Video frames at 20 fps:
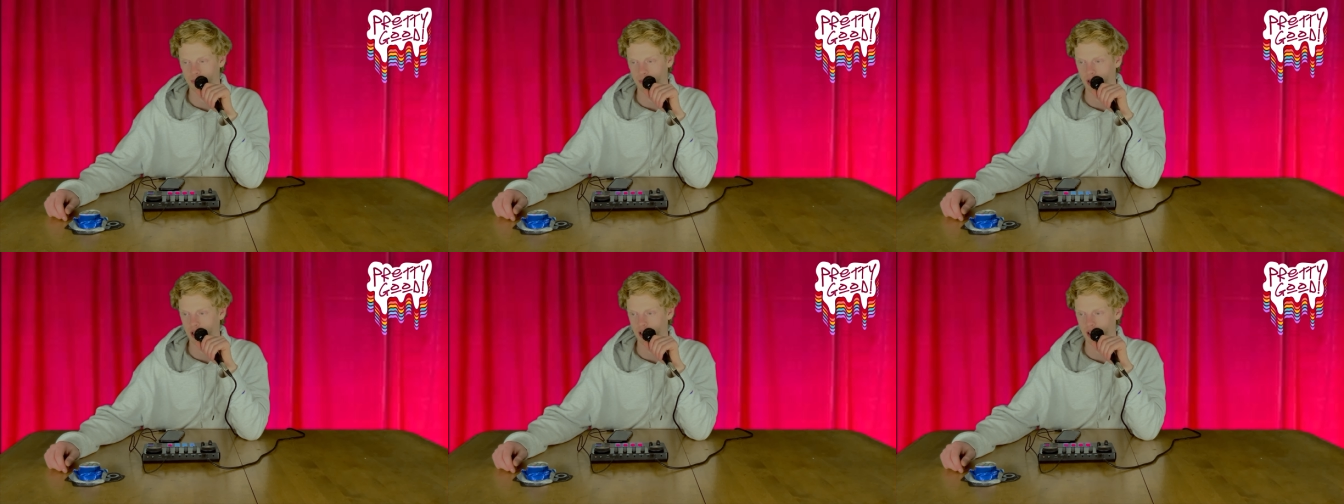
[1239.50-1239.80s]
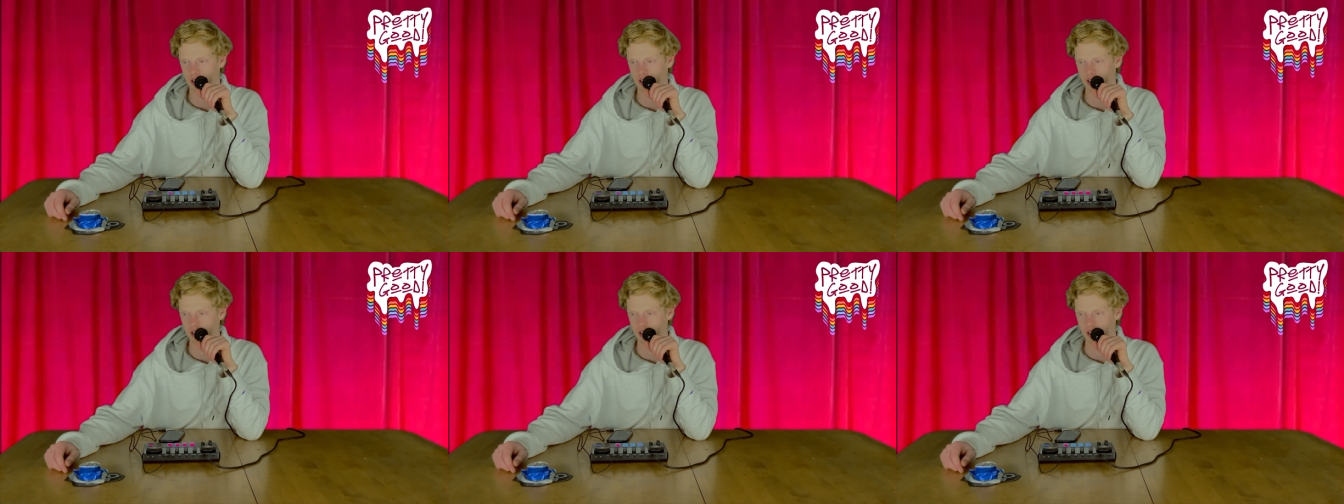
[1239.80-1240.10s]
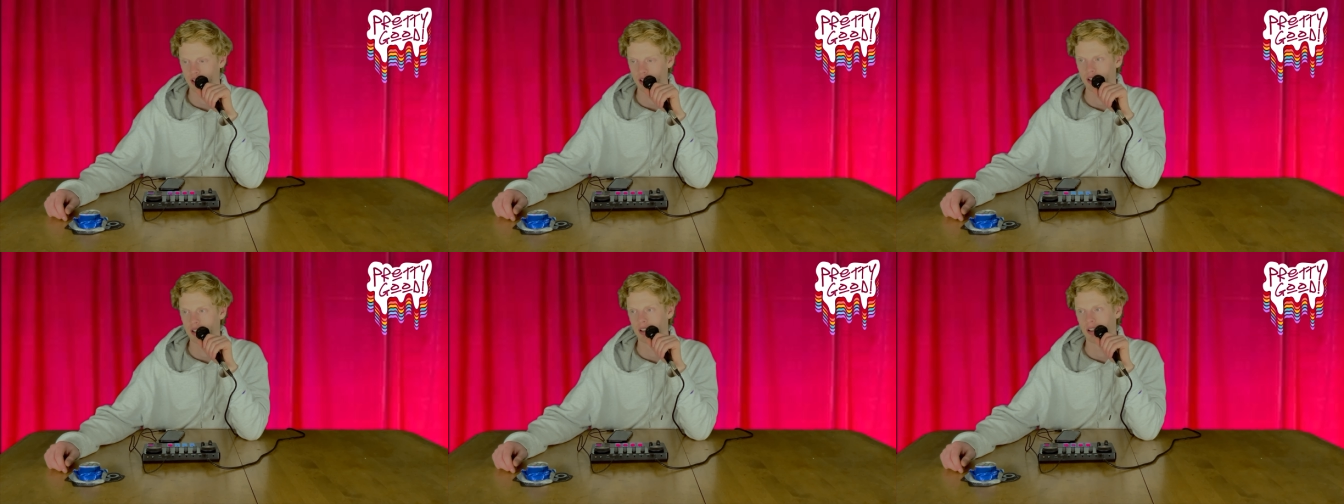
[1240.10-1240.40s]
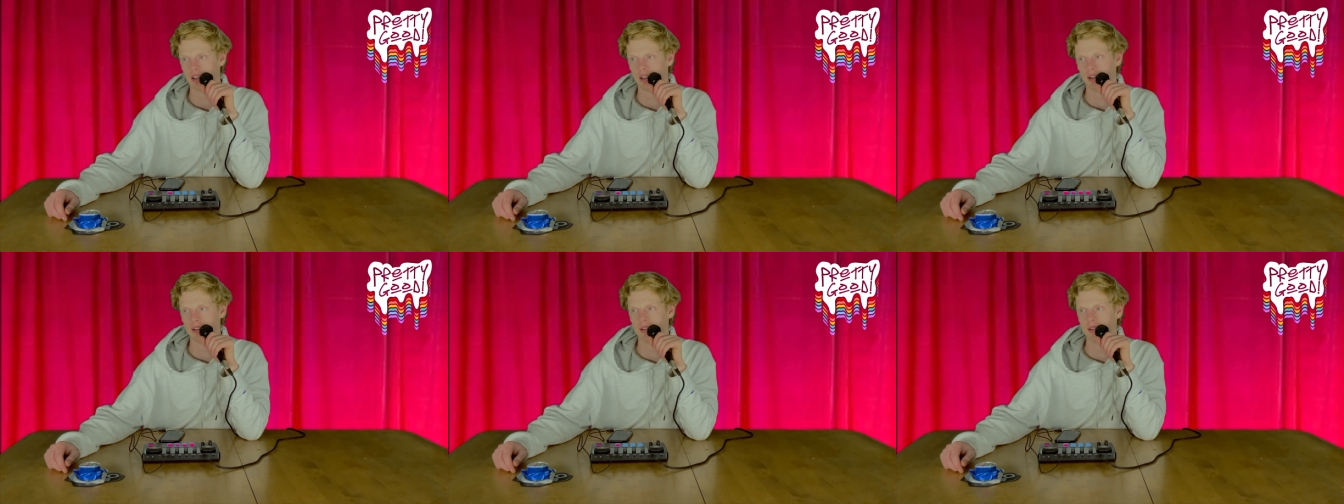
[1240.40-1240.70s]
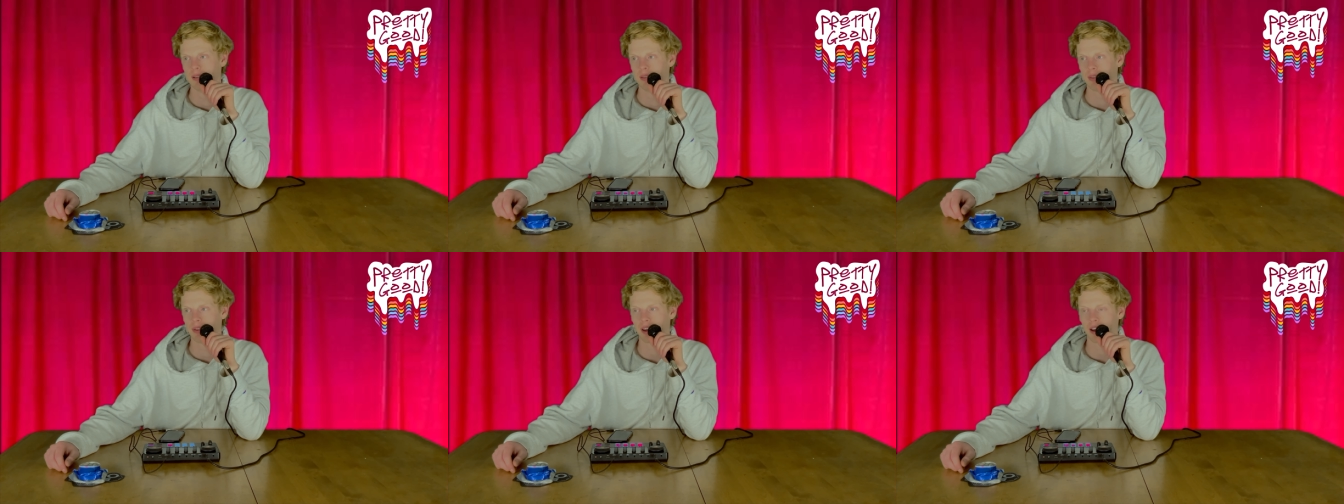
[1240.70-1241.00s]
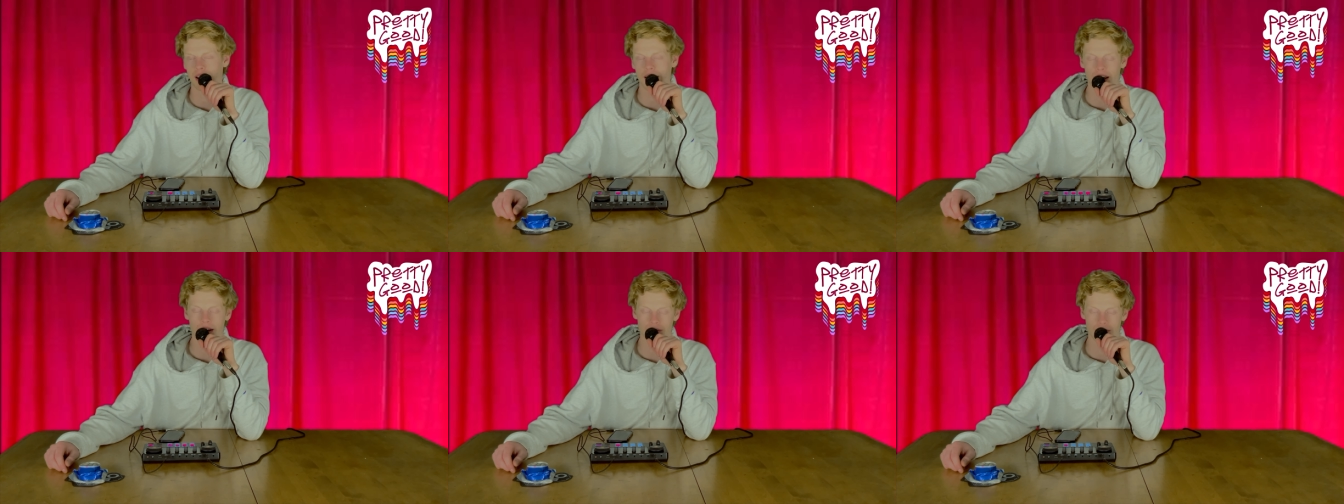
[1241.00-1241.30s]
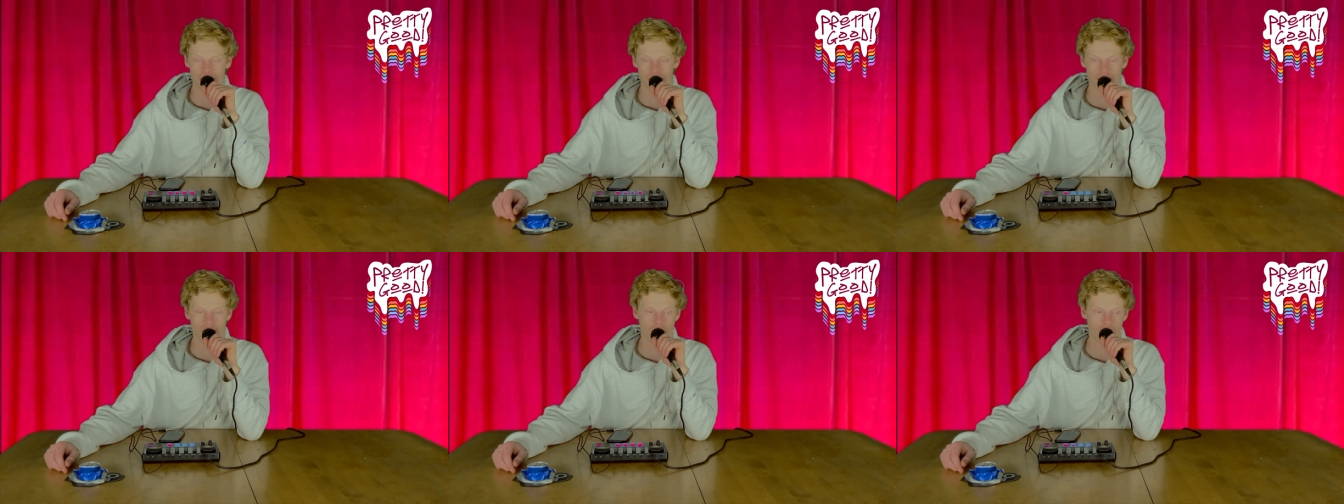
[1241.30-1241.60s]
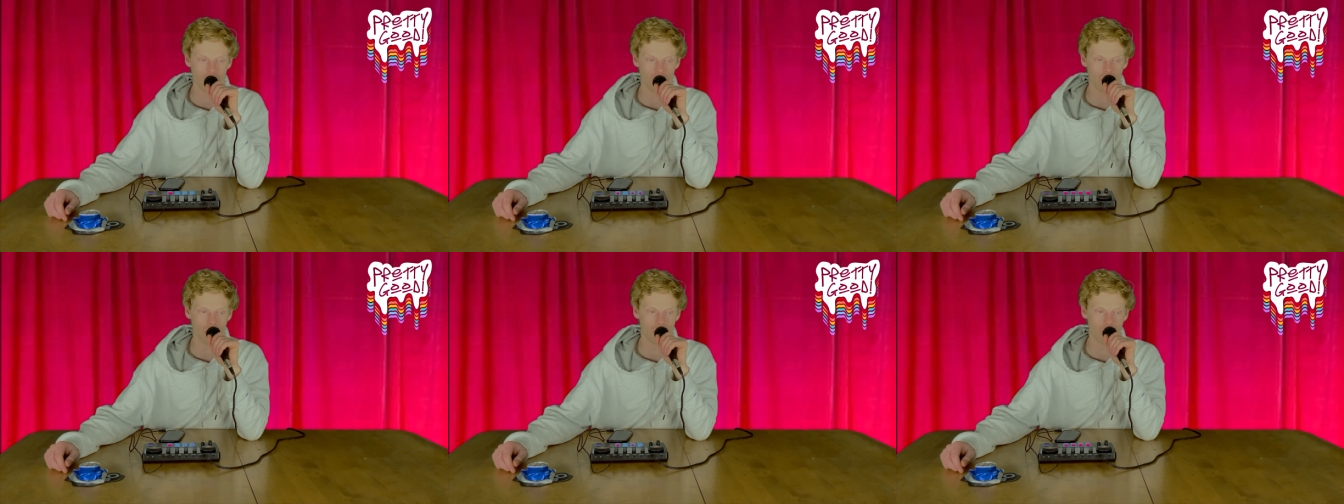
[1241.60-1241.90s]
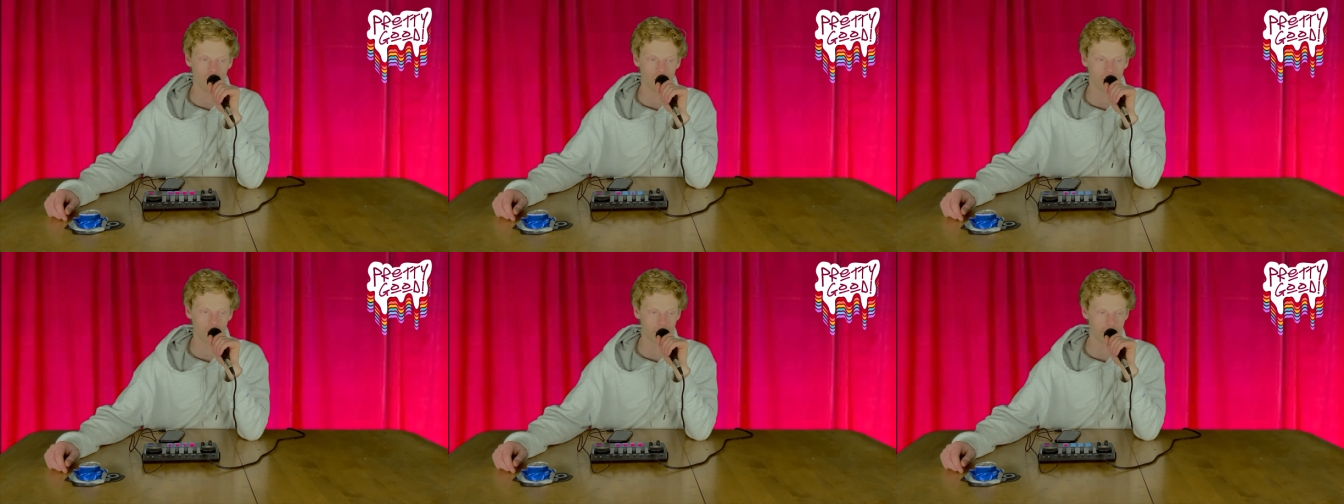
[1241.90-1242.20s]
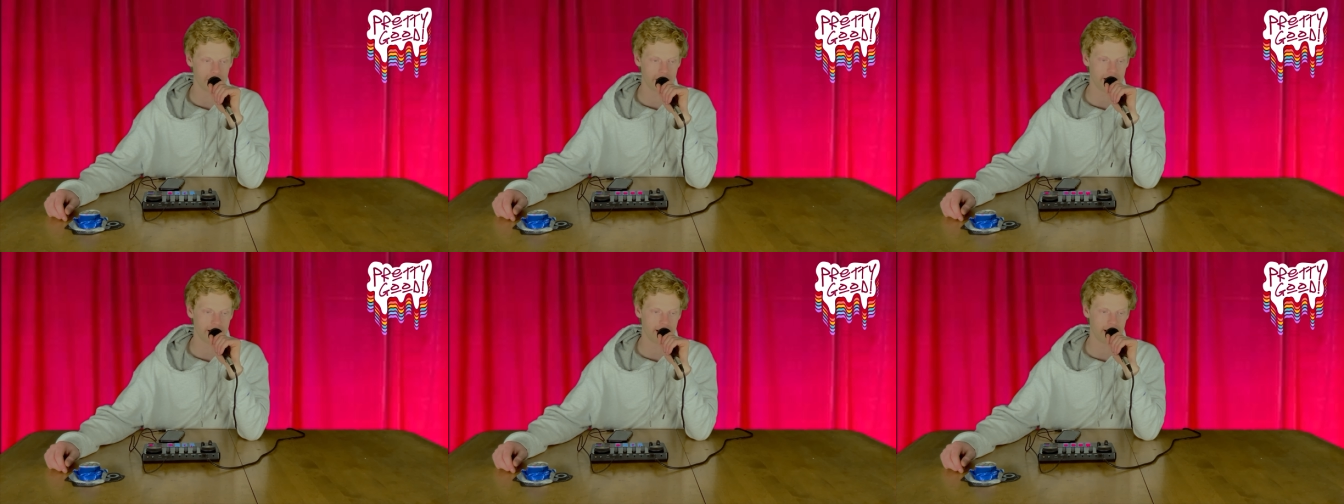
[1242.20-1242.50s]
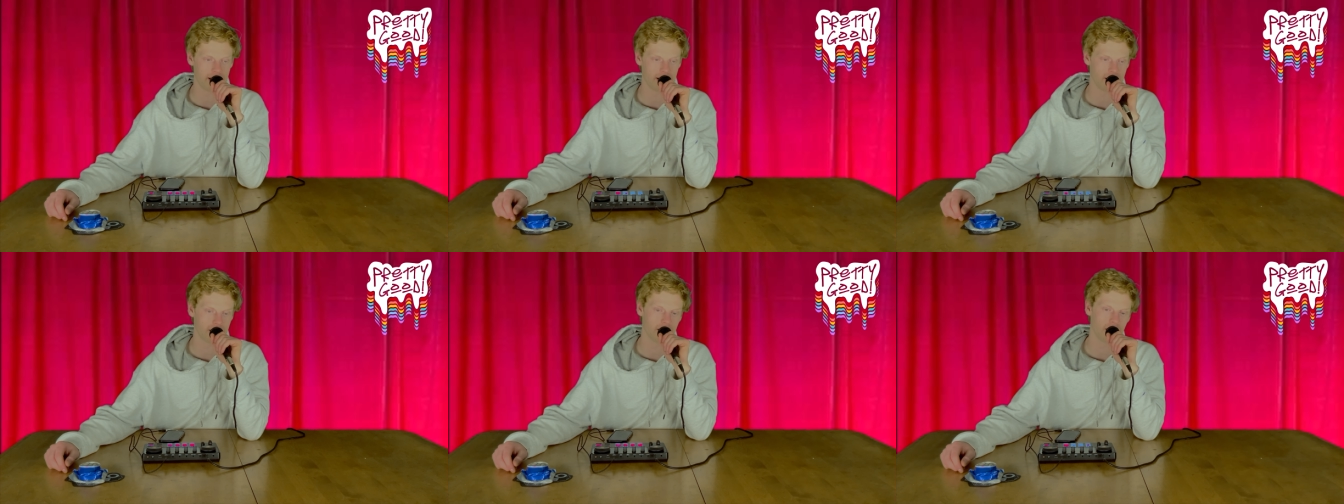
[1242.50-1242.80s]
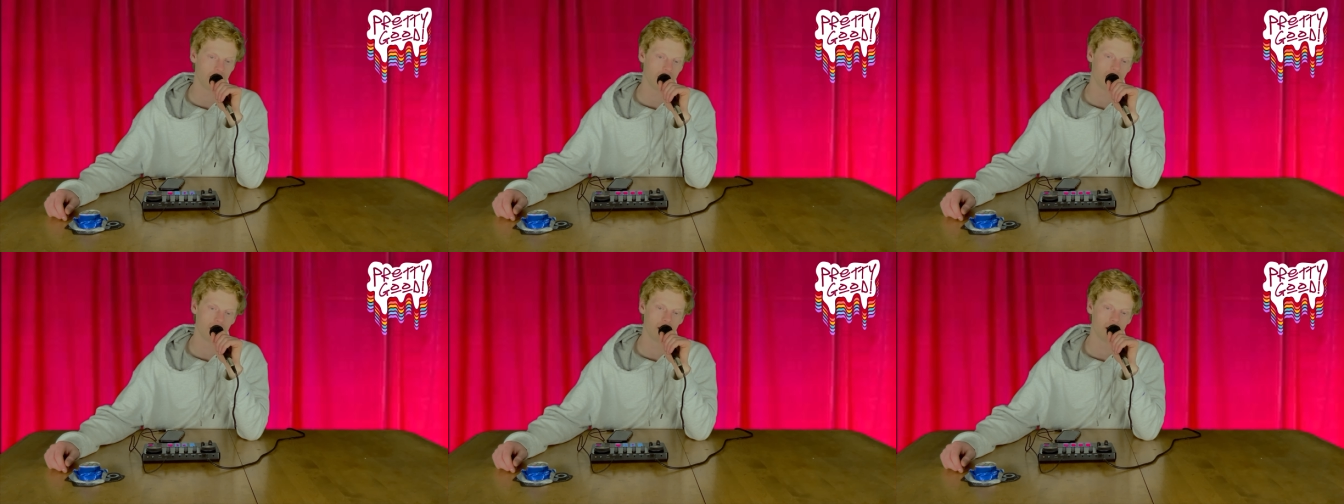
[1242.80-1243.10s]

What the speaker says: mic. I have no plan.